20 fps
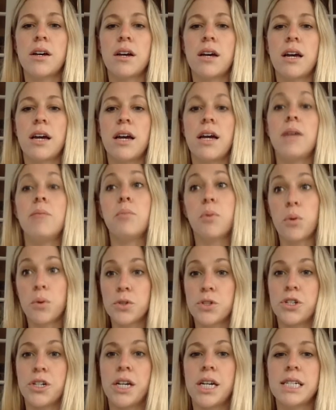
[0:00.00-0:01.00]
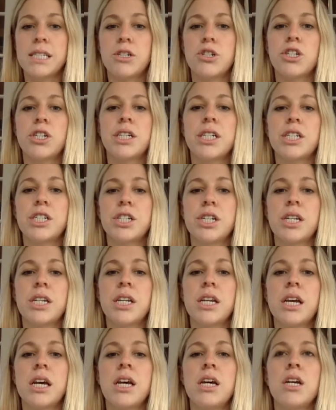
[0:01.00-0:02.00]
and poultry is
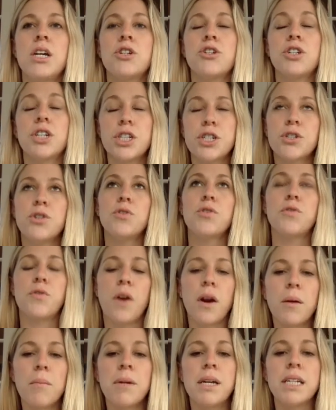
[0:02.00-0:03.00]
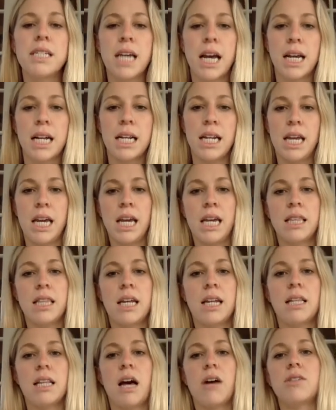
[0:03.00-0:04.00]
a traditional farming technique
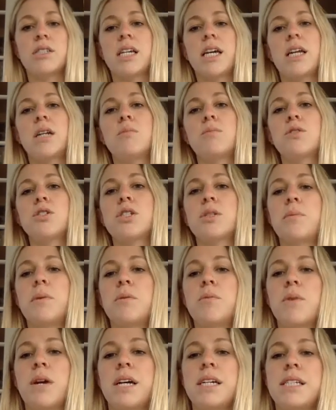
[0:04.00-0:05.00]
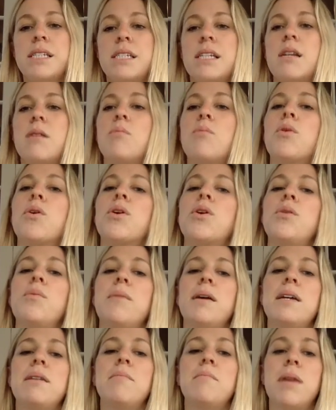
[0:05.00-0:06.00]
that allows animals to be raised in a more
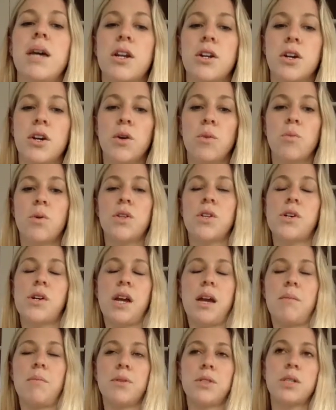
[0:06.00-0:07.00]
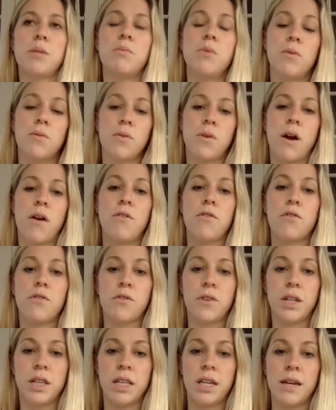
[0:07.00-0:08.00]
humane manner where they're able to move around
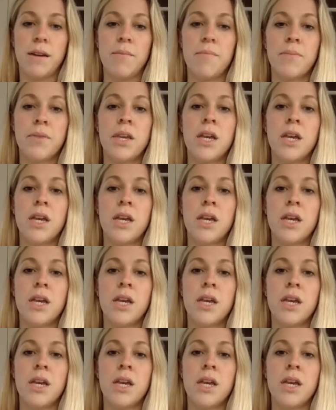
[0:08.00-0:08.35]
freely.